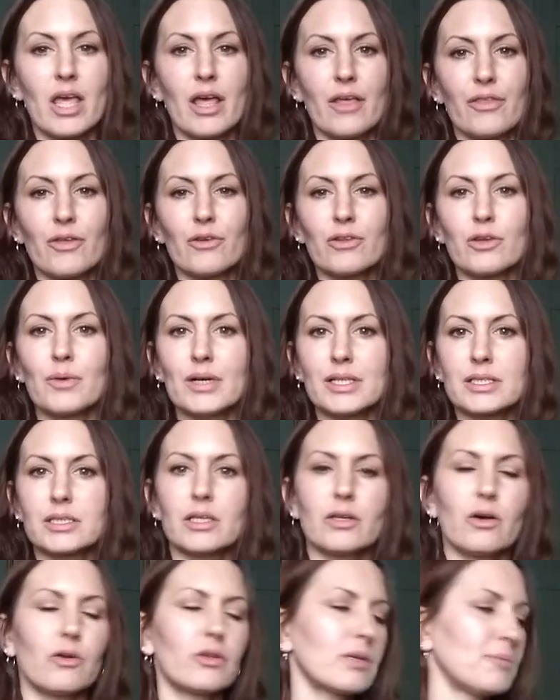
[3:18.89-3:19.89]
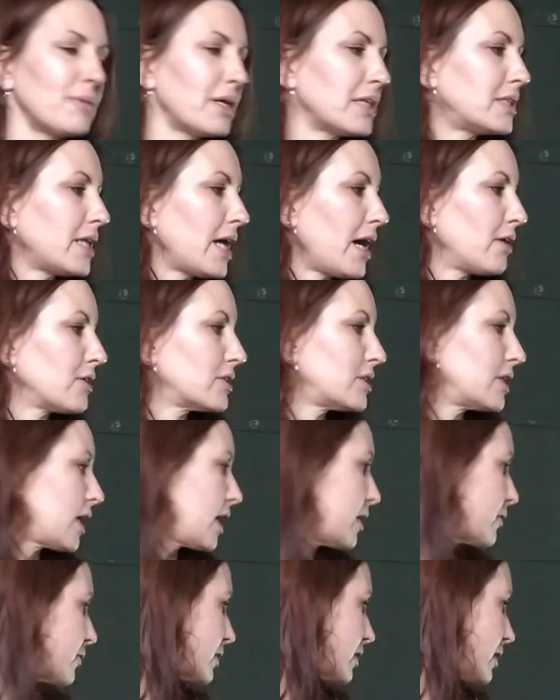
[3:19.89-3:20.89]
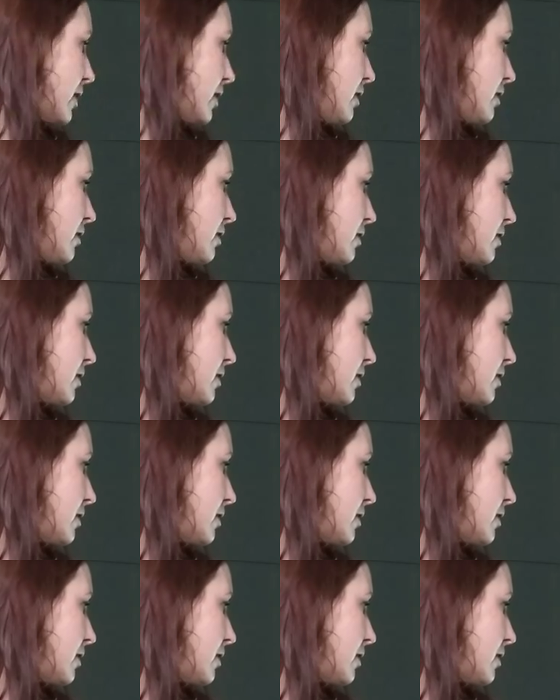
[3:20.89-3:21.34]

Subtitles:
The only MGTOWs that I really,